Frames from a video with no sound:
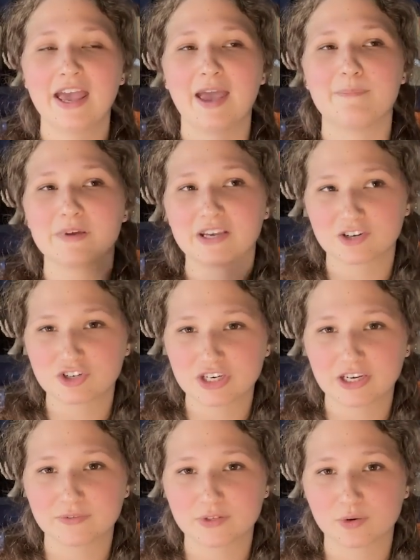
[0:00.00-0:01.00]
And because she
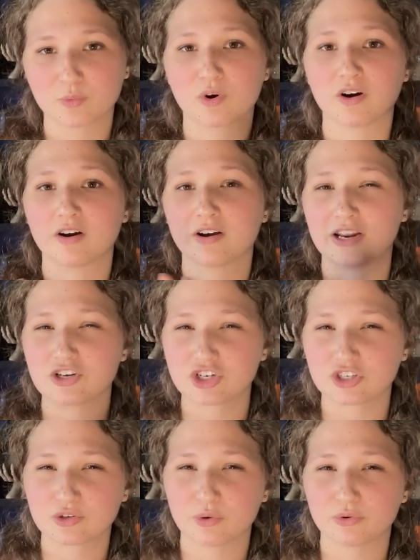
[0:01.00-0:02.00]
gives her word and
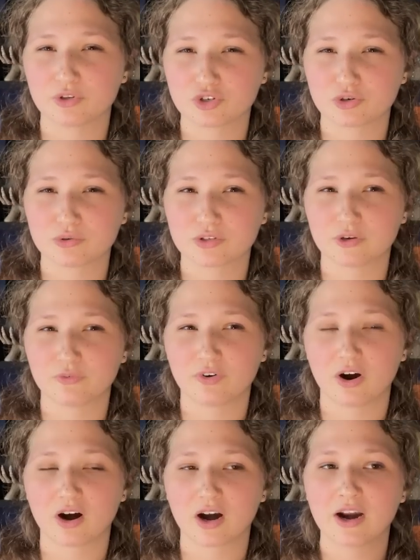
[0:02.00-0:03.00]
she's told the truth so
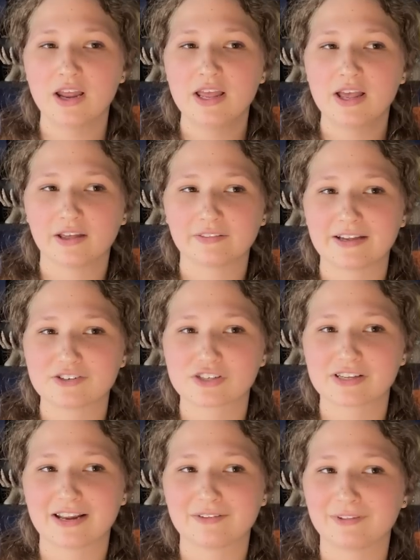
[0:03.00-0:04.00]
far, Elijah's
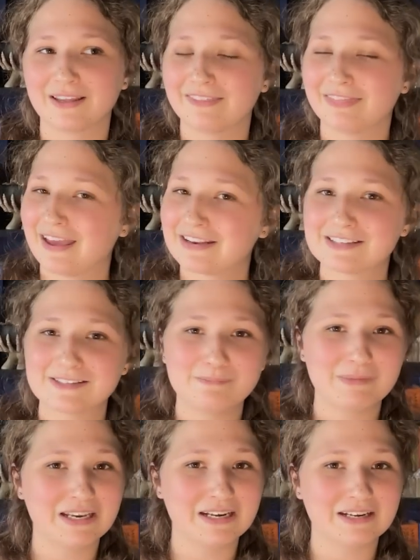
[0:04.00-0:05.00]
kind of like, that doesn't
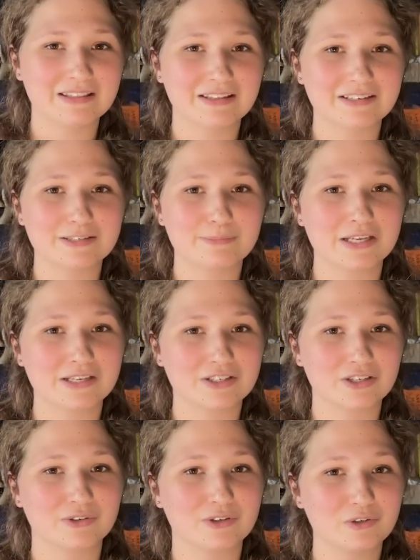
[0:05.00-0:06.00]
mean anything to me
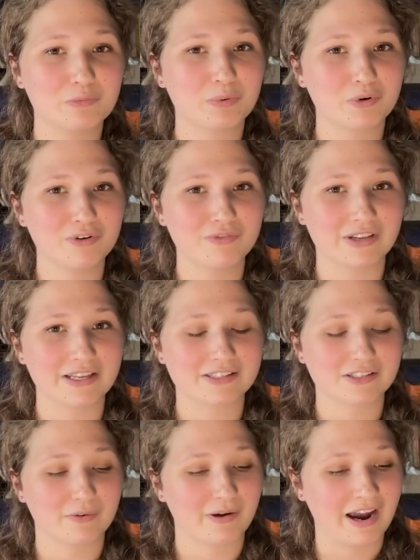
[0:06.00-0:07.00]
until you prove it.
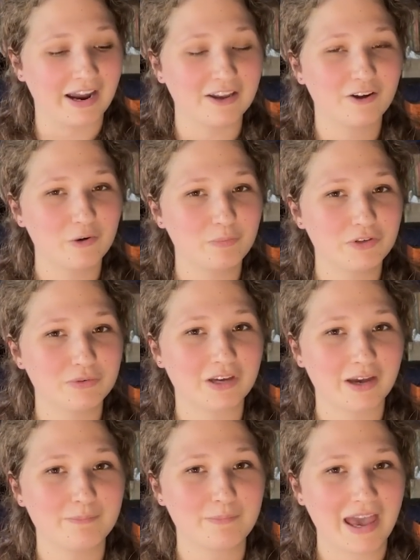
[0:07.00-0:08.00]
So I hope you
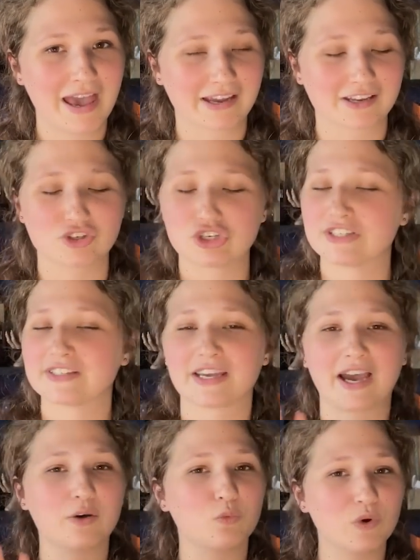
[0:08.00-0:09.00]
come back. And she's like,
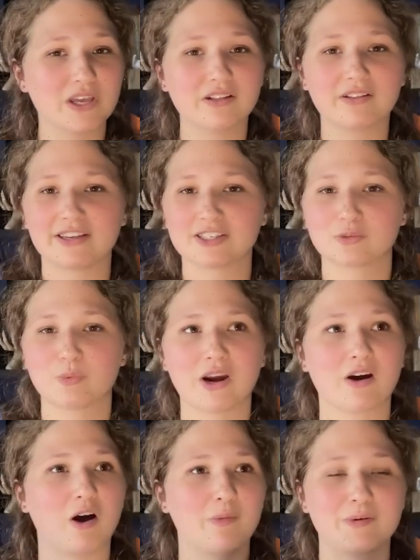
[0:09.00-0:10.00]
I will, I
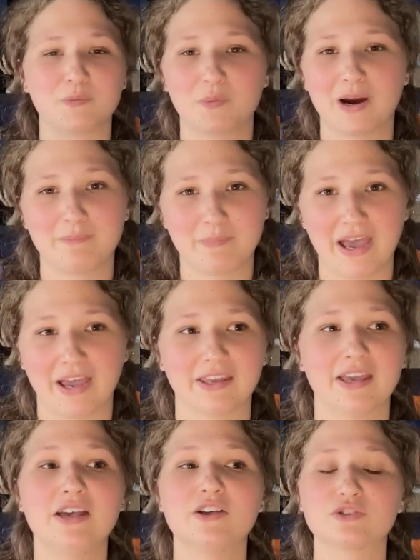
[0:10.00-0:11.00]
swear, I'll be right back.
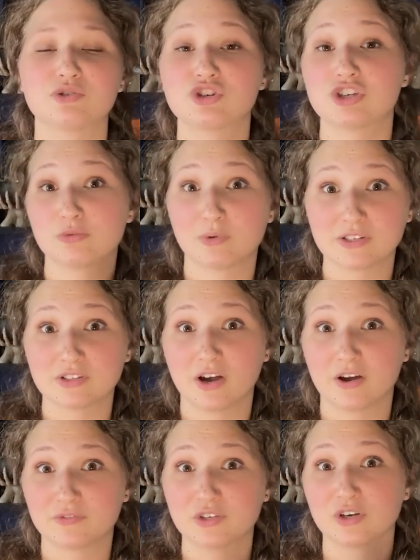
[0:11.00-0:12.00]
So she runs
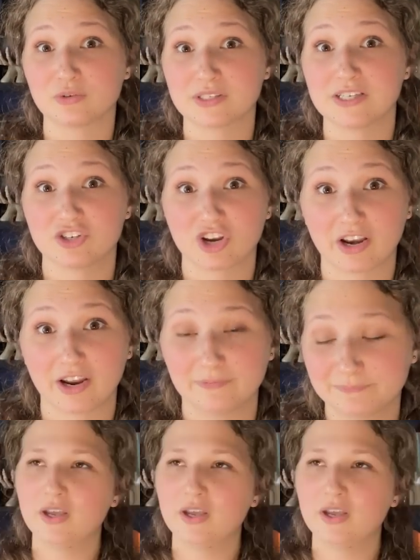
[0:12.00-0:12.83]
off to go see Jenna.